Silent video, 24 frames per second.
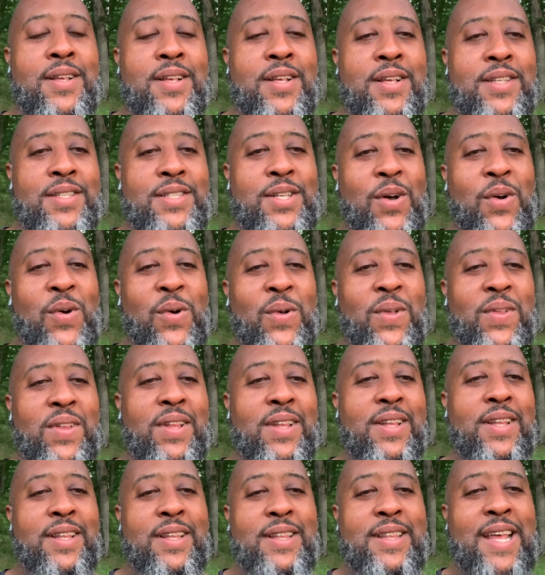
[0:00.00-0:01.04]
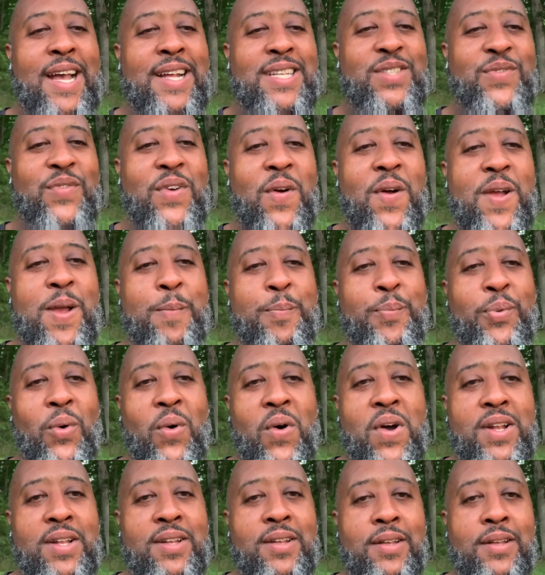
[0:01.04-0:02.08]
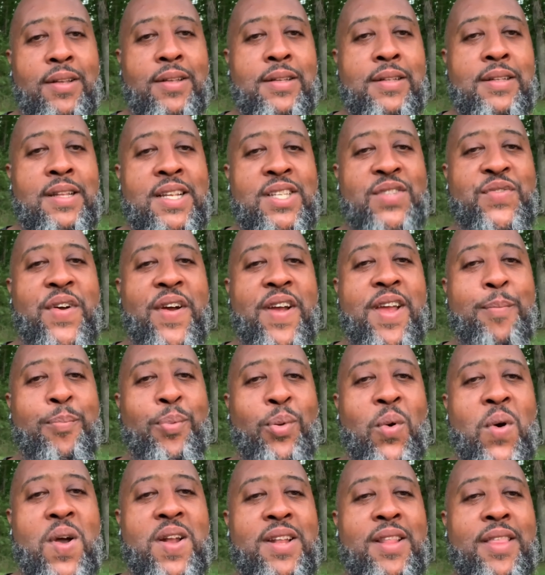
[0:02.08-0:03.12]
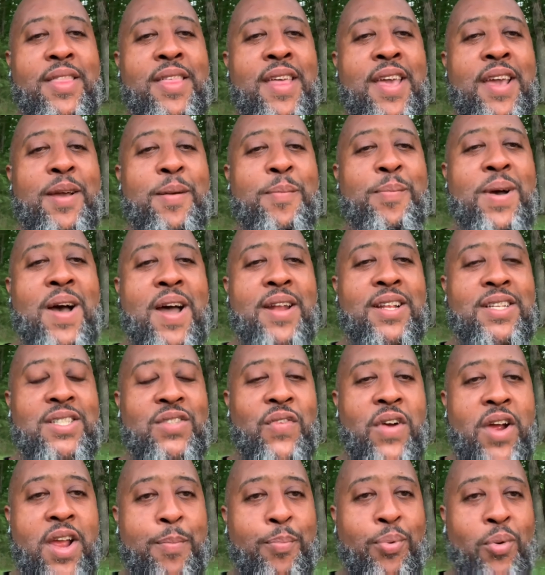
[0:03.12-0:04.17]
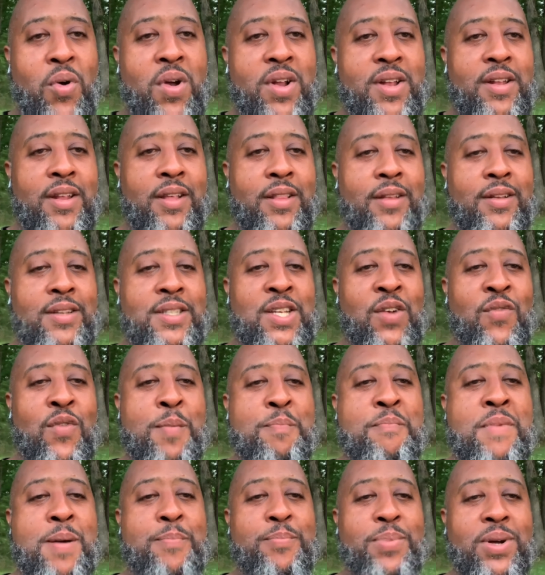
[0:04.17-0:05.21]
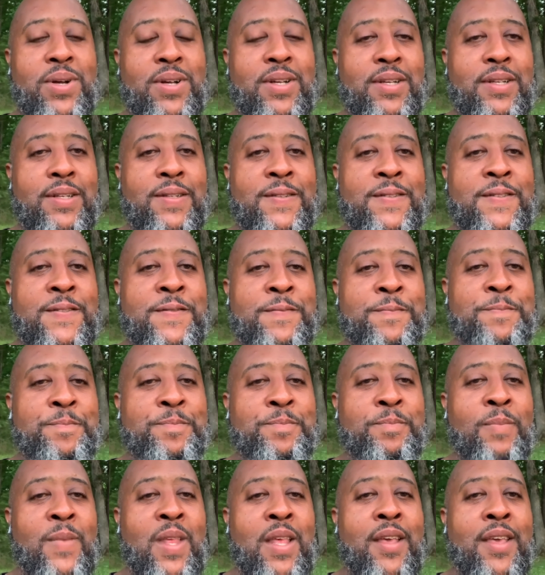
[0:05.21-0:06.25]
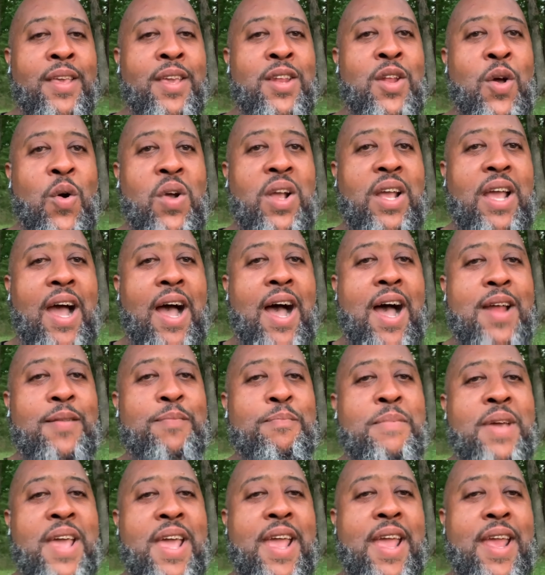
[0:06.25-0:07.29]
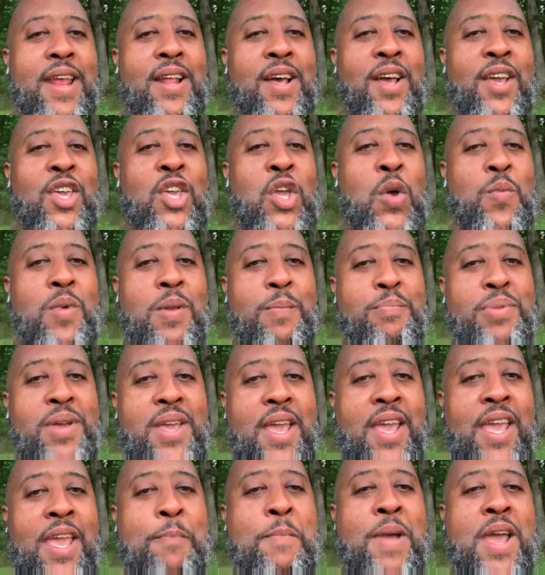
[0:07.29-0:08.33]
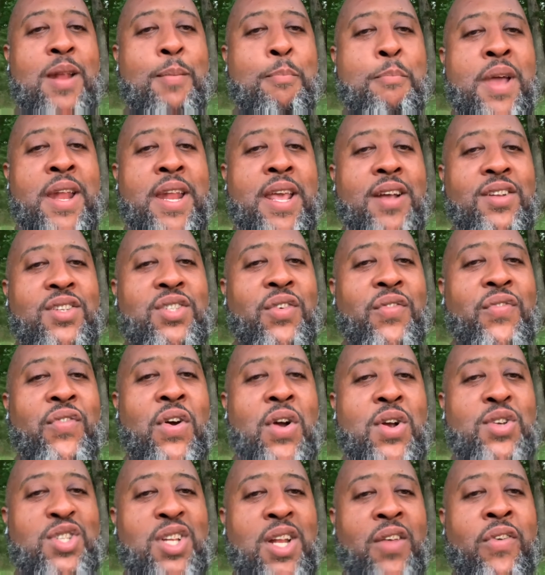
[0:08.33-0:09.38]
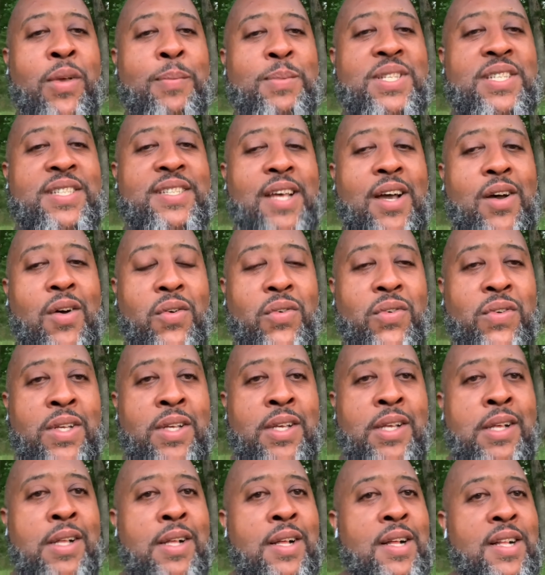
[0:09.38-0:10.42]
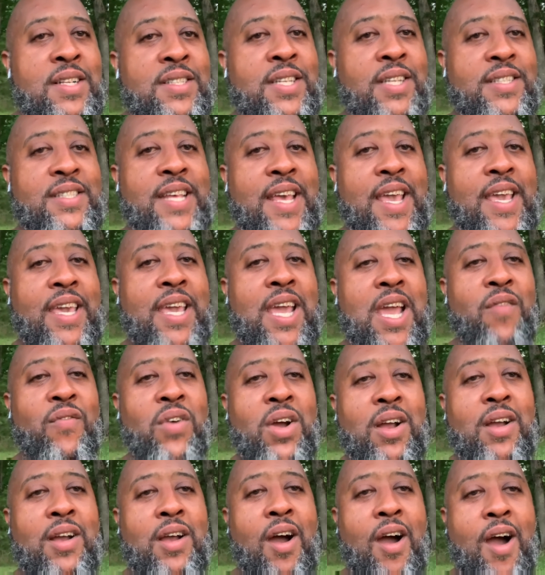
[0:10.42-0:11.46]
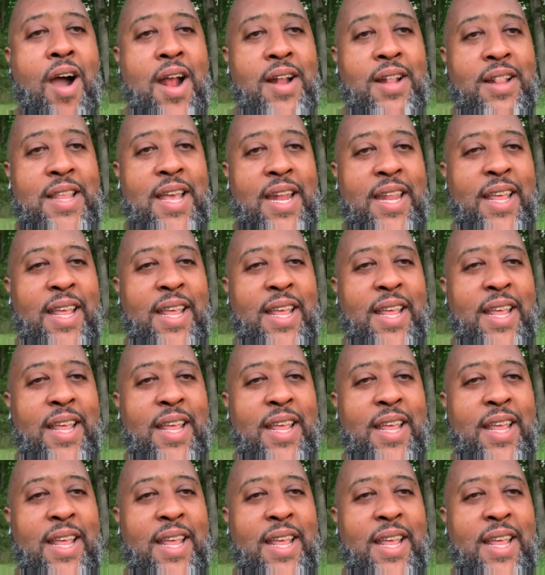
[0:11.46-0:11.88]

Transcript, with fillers: So that's very important. That's very important to think about and it's very important to, to remember. You know, God made a human being. He made a miniature version of himself to take care of a garden that